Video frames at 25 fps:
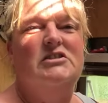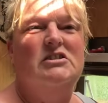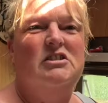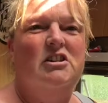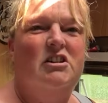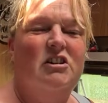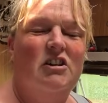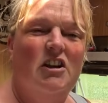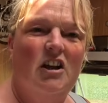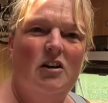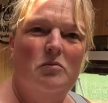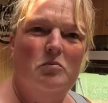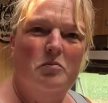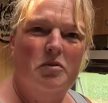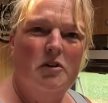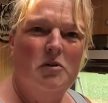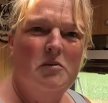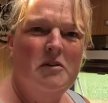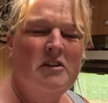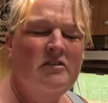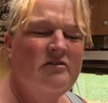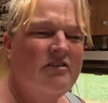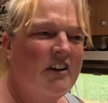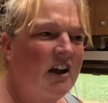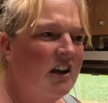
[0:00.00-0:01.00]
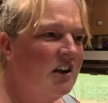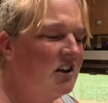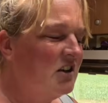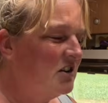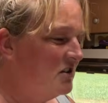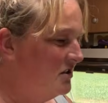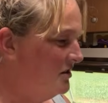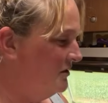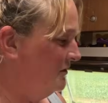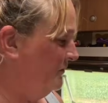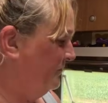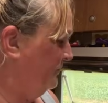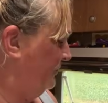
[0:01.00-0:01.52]
oh, that blooming
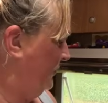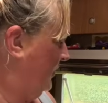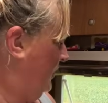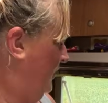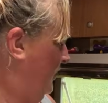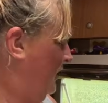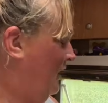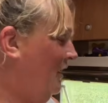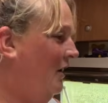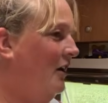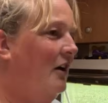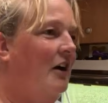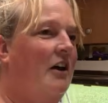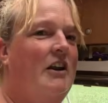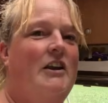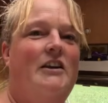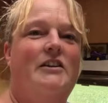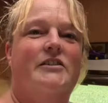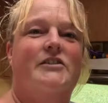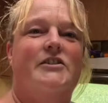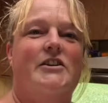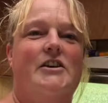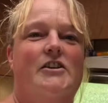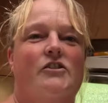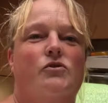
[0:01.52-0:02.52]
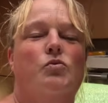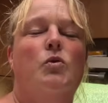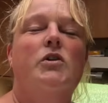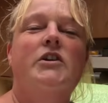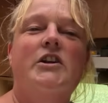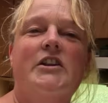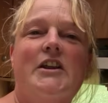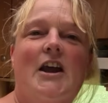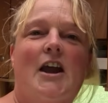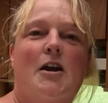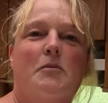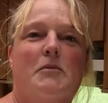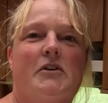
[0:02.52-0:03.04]
vent. And it's one
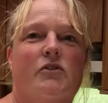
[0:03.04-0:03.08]
of them